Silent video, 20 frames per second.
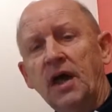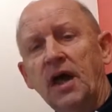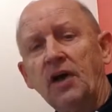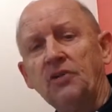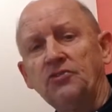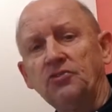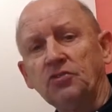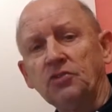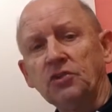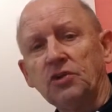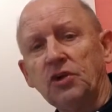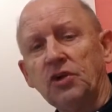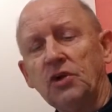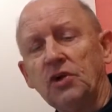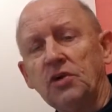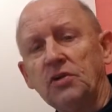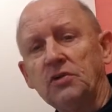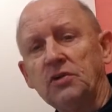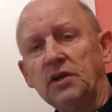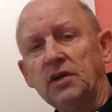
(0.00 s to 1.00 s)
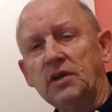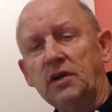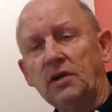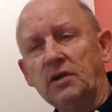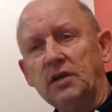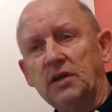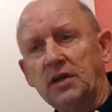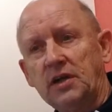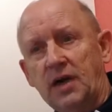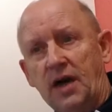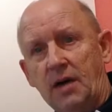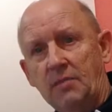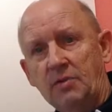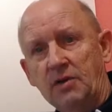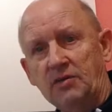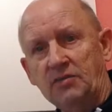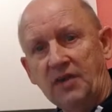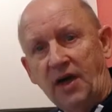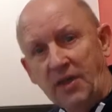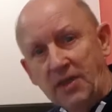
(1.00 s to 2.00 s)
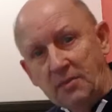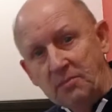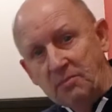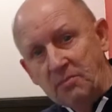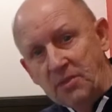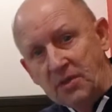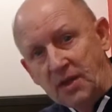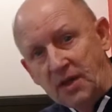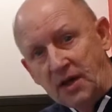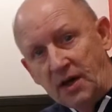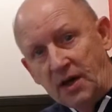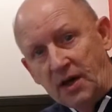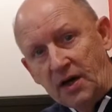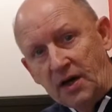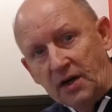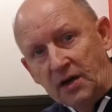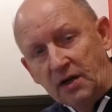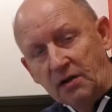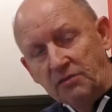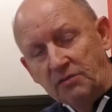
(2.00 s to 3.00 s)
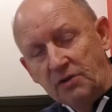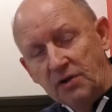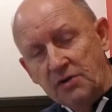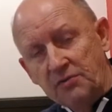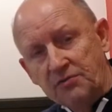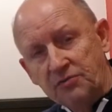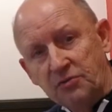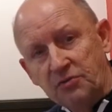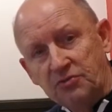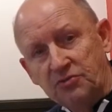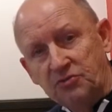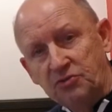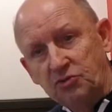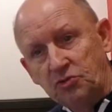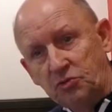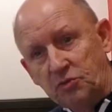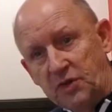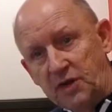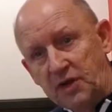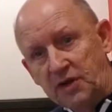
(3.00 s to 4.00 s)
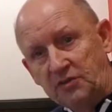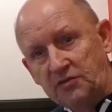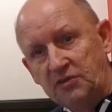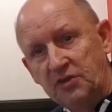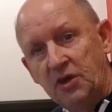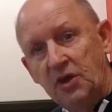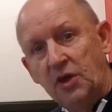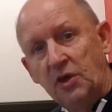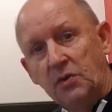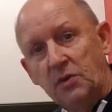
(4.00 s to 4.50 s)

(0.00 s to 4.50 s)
as you learned in our economics on our very first 2 weeks,